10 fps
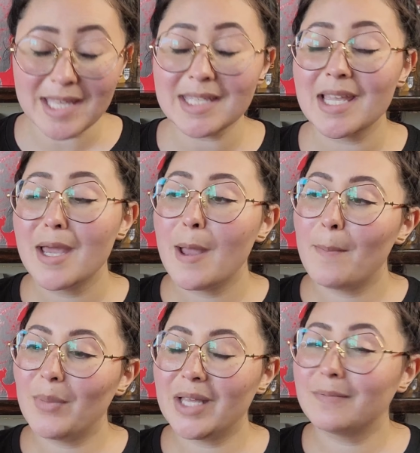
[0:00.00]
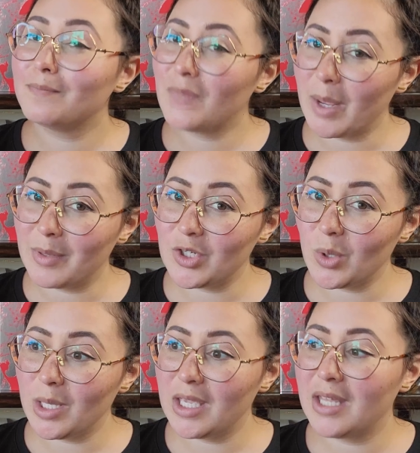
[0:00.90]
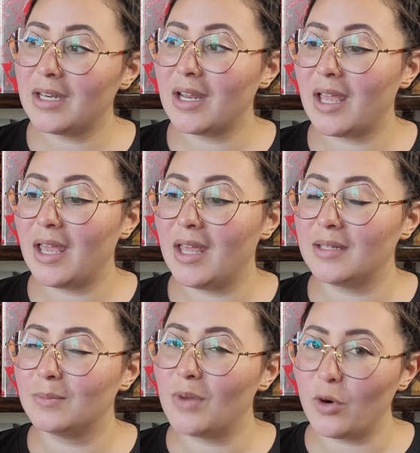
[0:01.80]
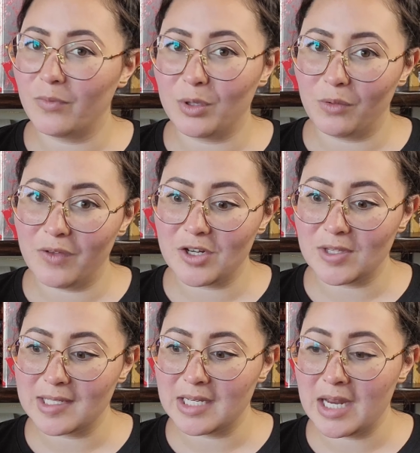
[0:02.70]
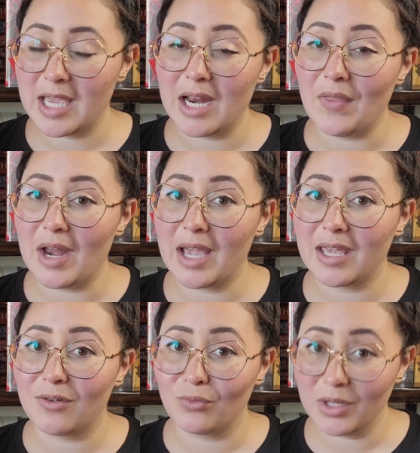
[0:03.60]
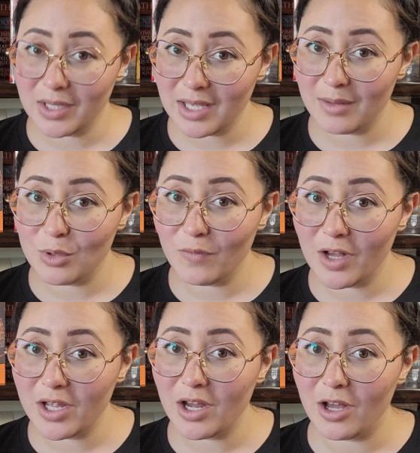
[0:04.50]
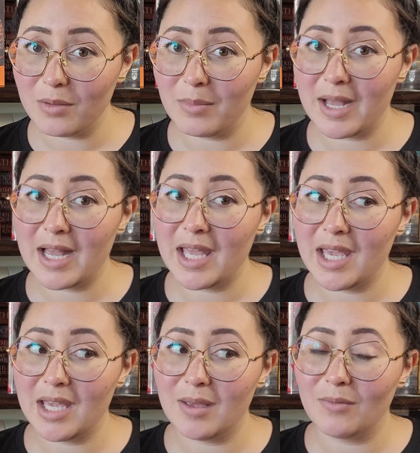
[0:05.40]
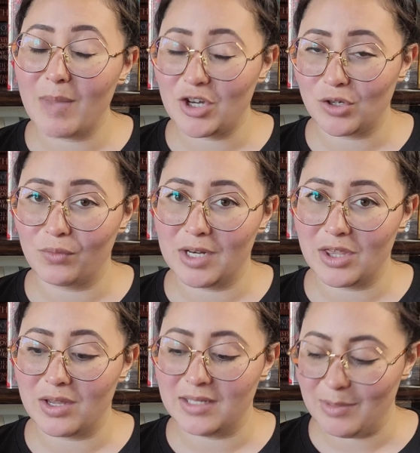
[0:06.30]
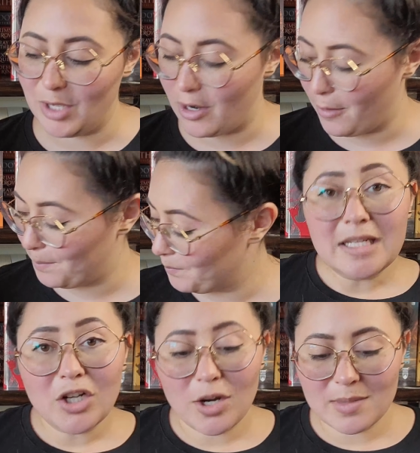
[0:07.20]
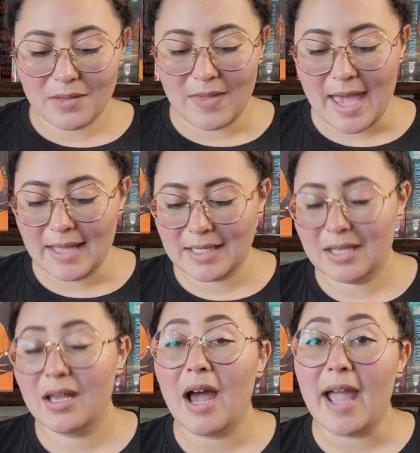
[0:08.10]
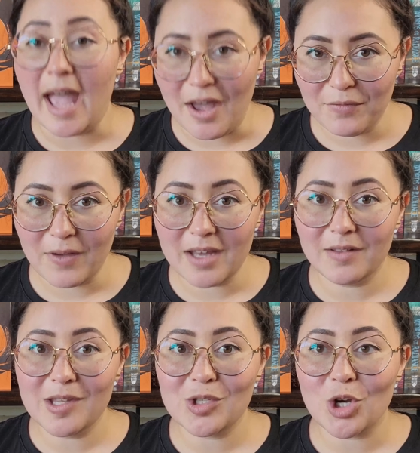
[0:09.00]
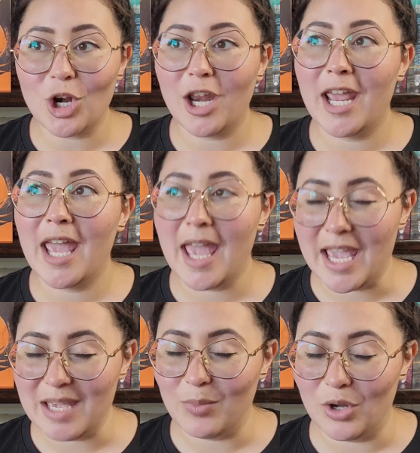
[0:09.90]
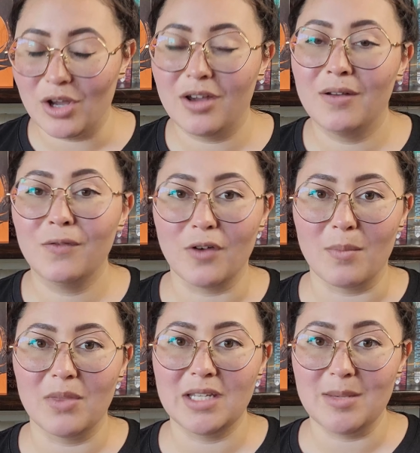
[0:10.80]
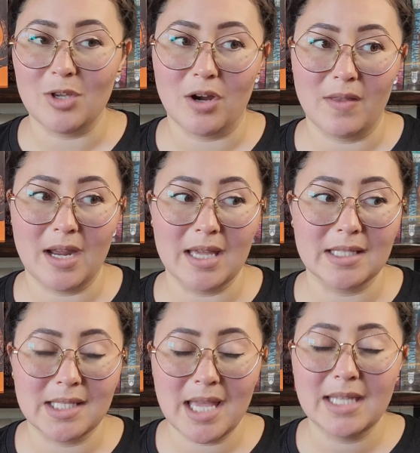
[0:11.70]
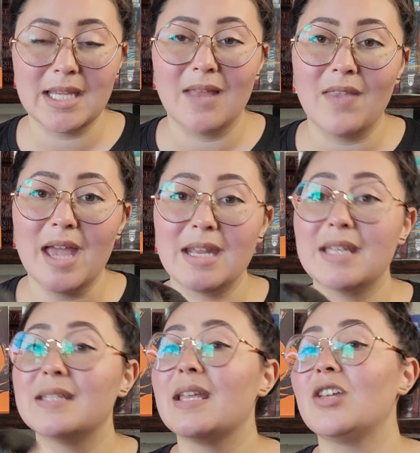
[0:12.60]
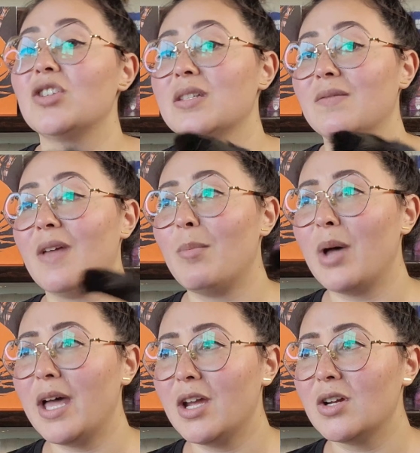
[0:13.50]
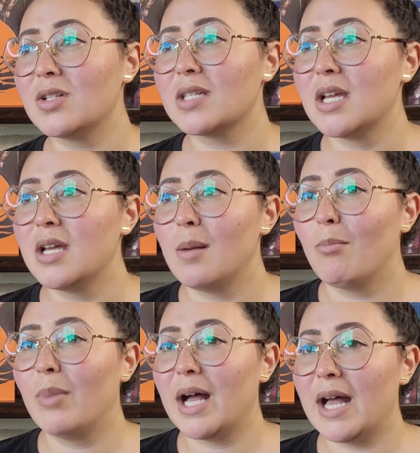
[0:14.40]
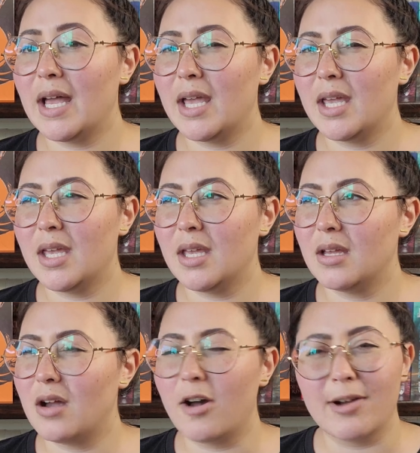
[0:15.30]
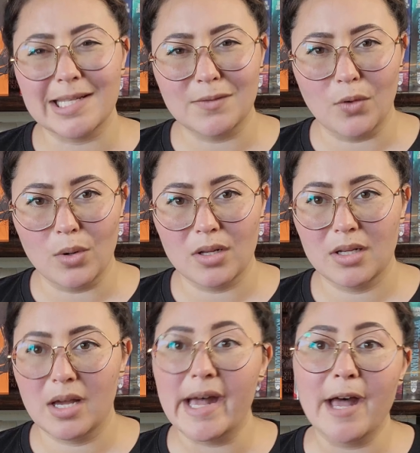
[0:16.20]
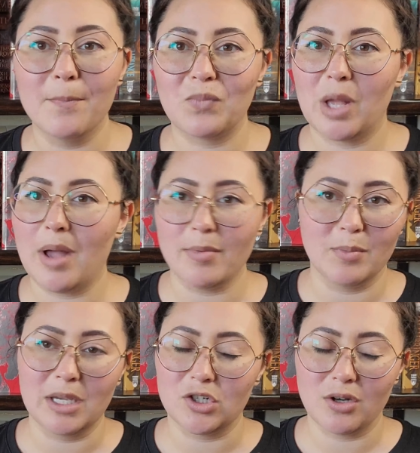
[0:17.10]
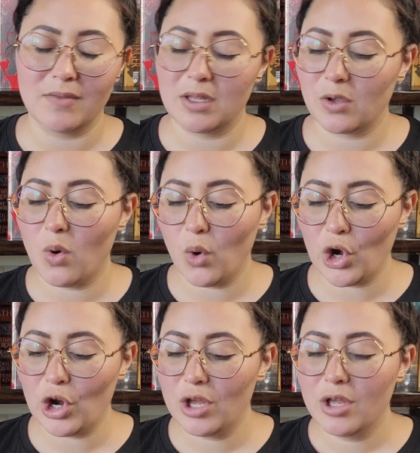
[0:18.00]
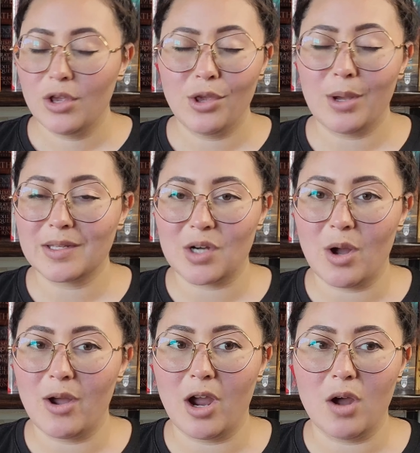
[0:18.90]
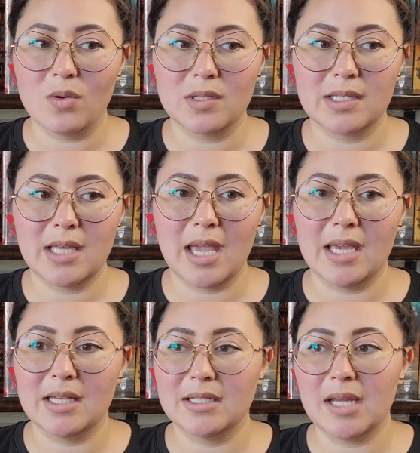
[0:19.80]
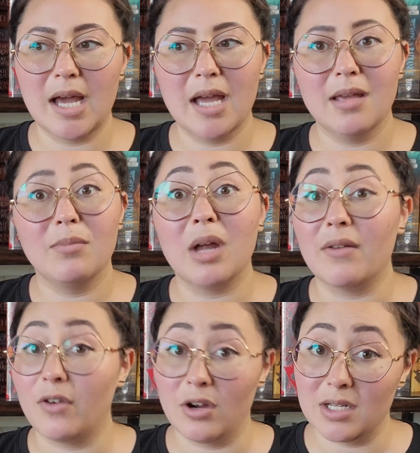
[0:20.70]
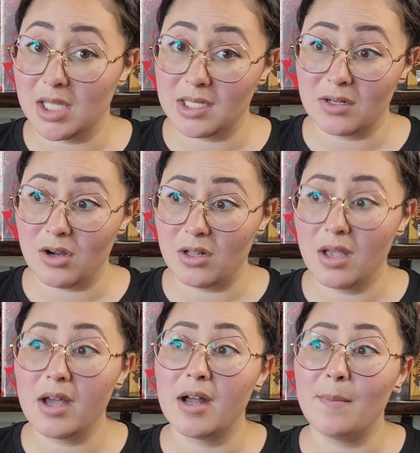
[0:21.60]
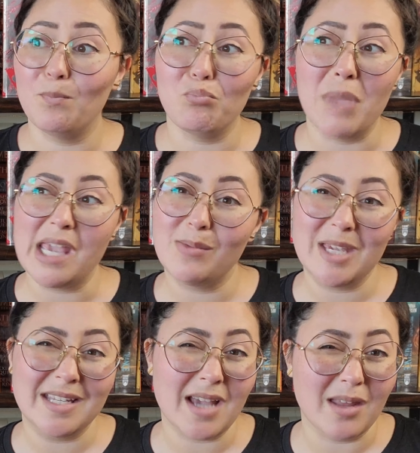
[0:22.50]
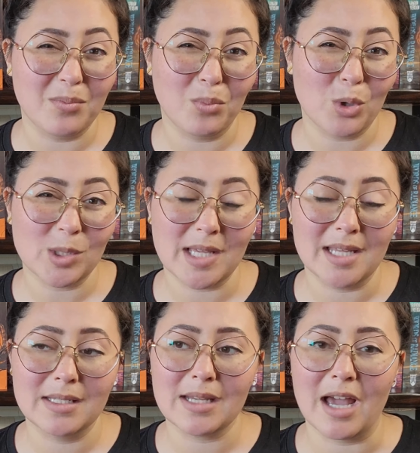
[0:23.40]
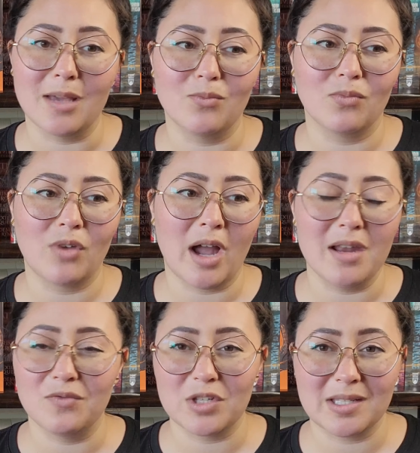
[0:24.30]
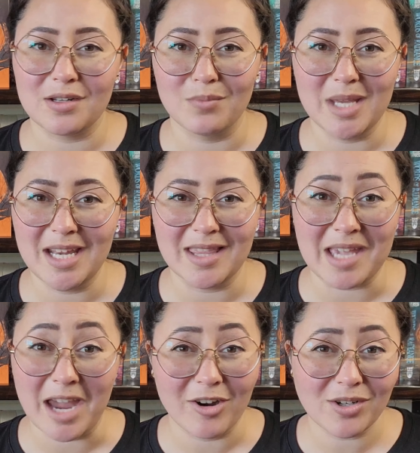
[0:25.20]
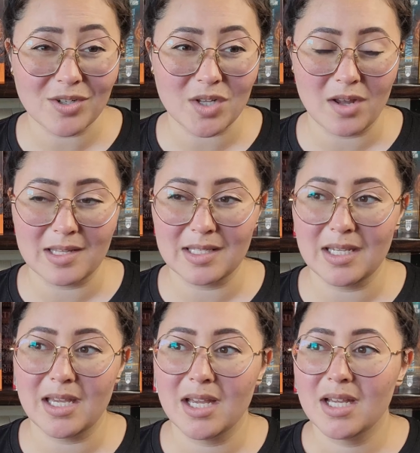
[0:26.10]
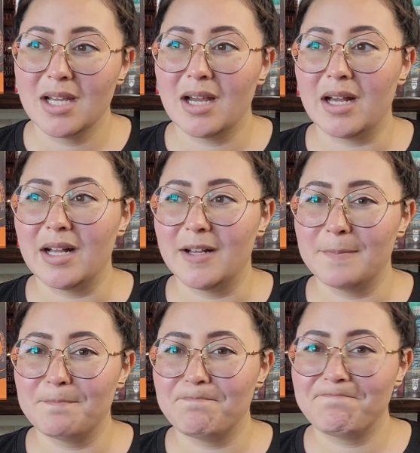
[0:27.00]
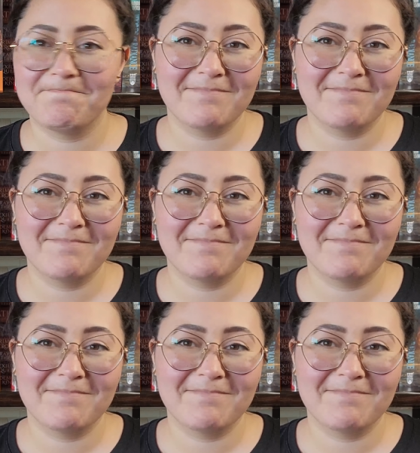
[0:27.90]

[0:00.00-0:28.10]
place, but I'm enjoying it, and hopefully we'll finish this tonight, and then I can really get a move on on my Magical Readathon TBR. In terms of that, I have finally started a book from the TBR that I had set, and that is Engines of Empires by R.S. Ford. Um, I'll pop a picture of it in the corner you guys know how it goes, and I am not far into this at all. Um, maybe 10%. I'm kind of just still meeting the characters, honestly. Um,